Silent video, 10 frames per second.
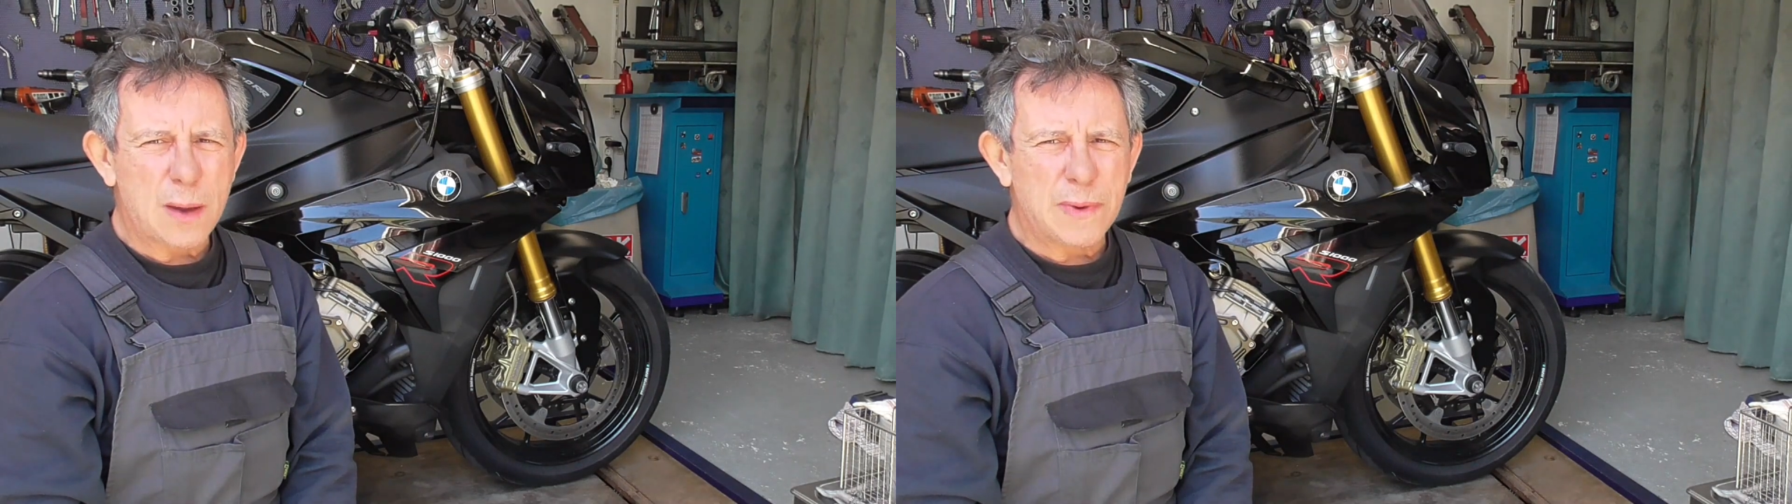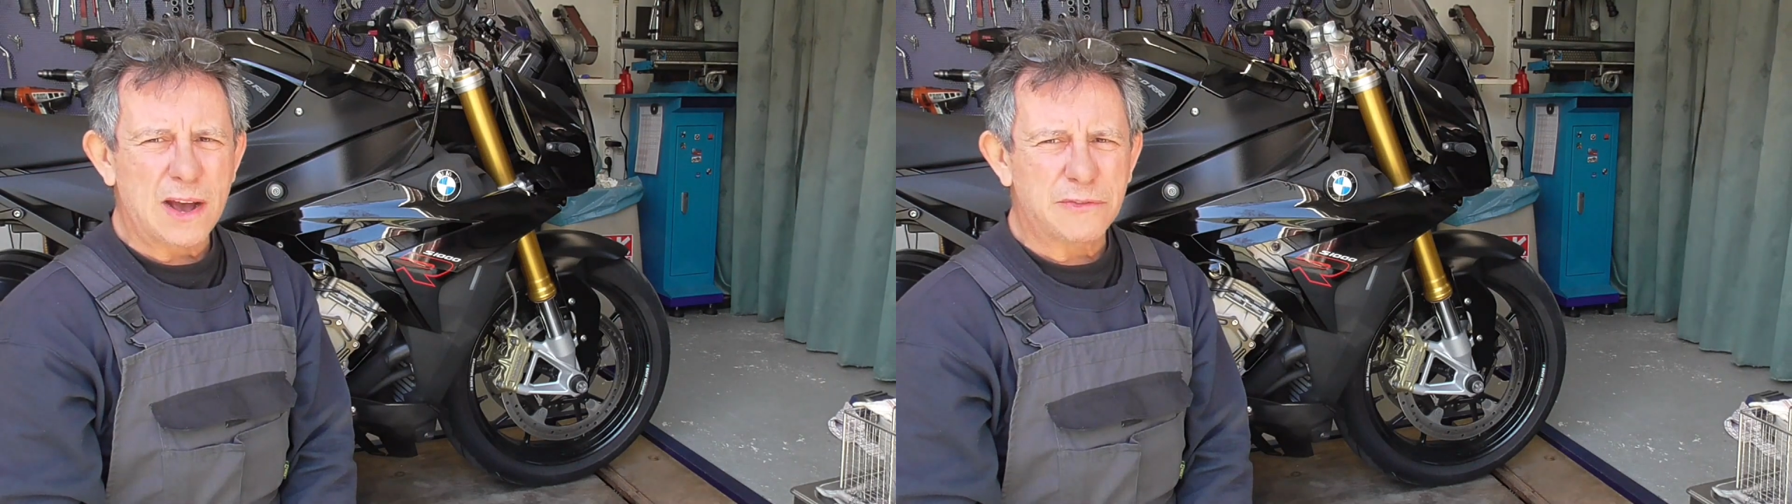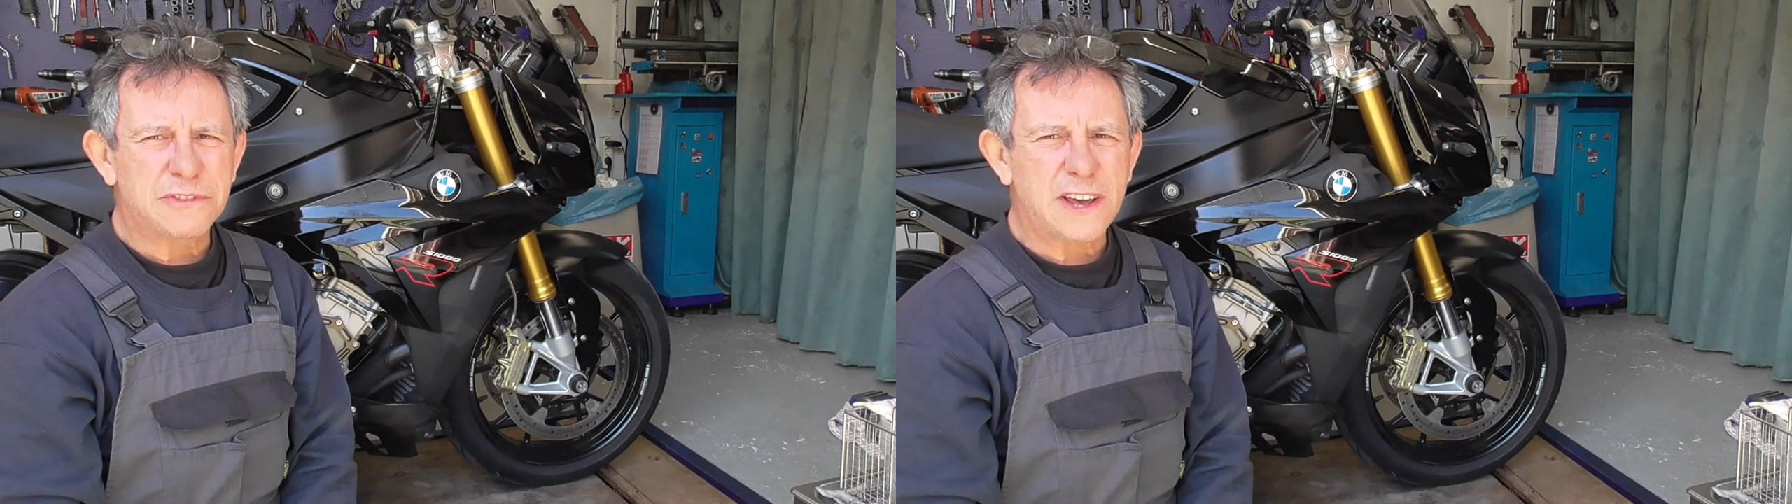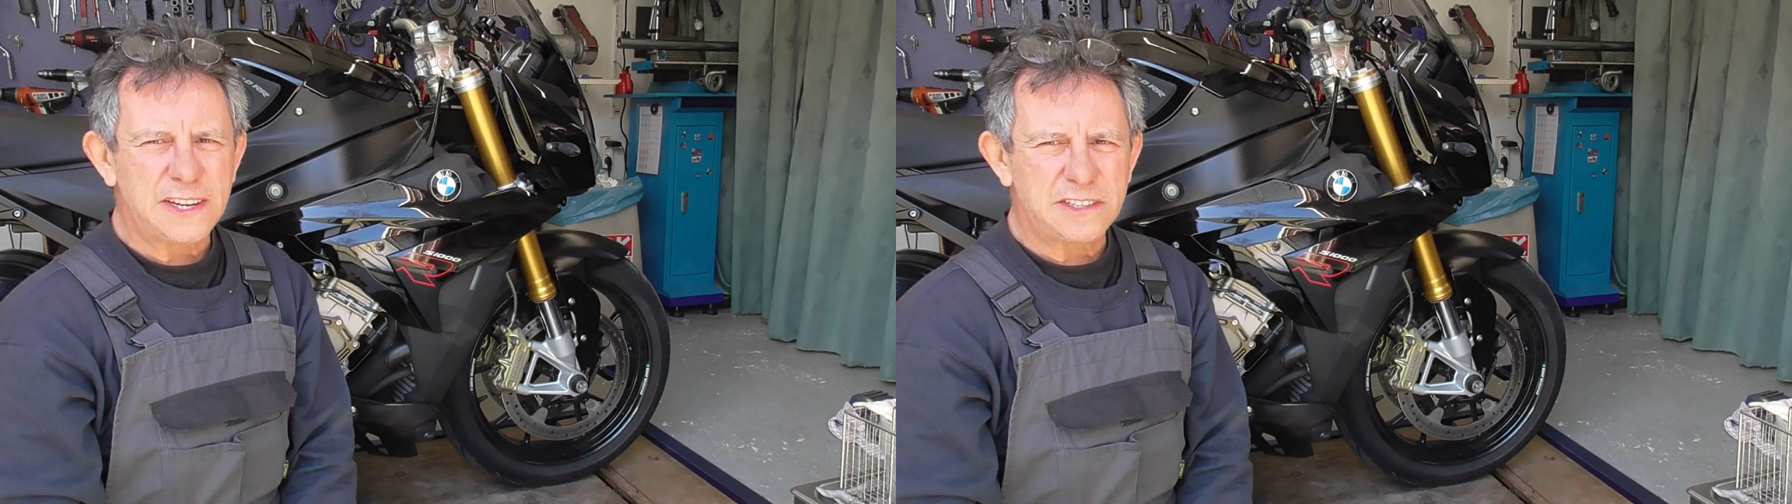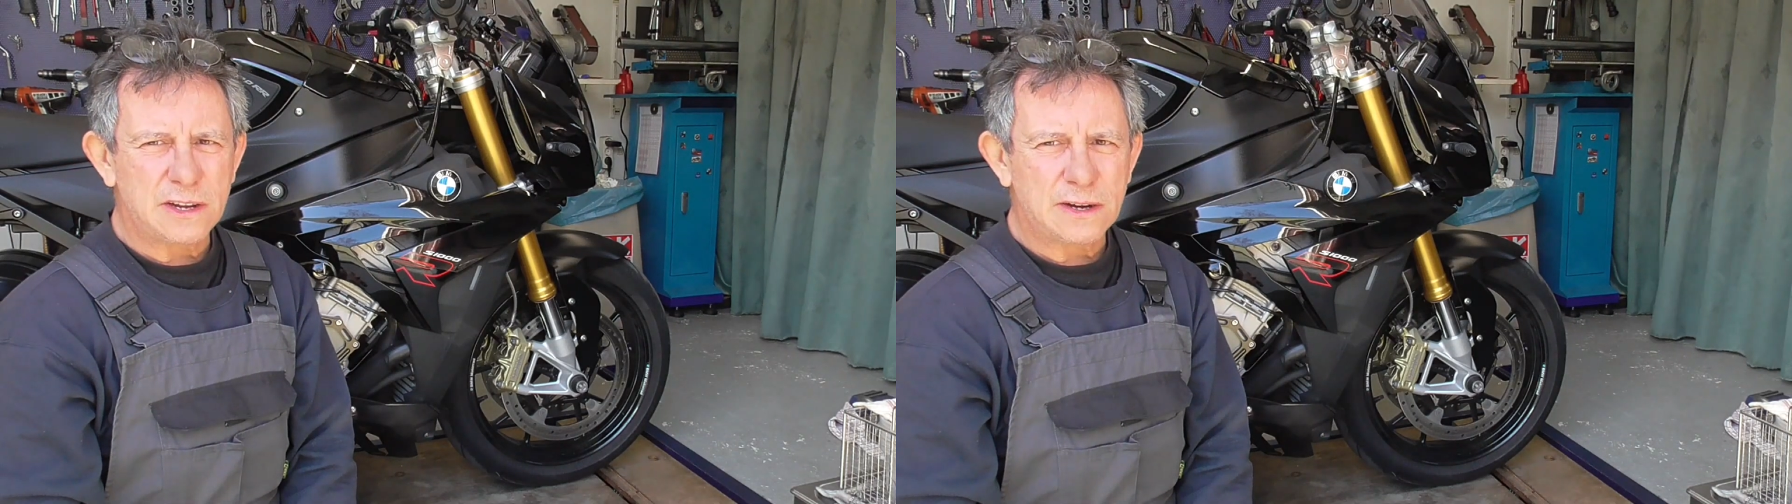Yamaha
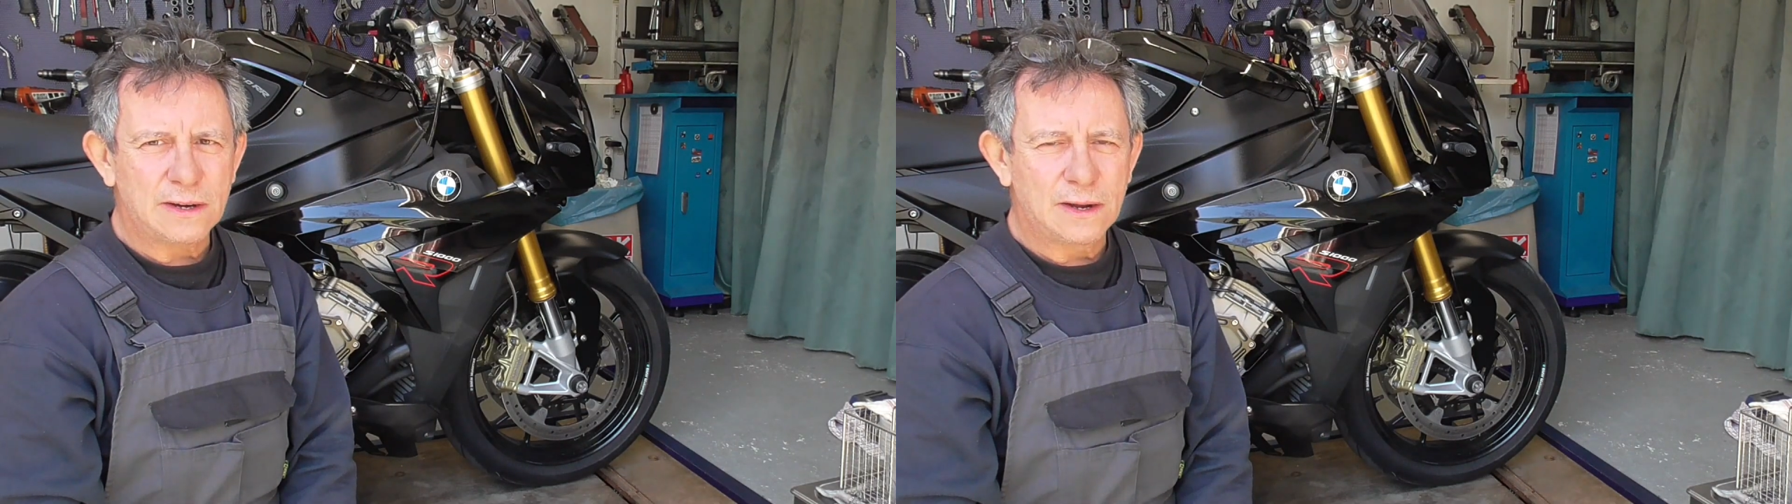Phaser?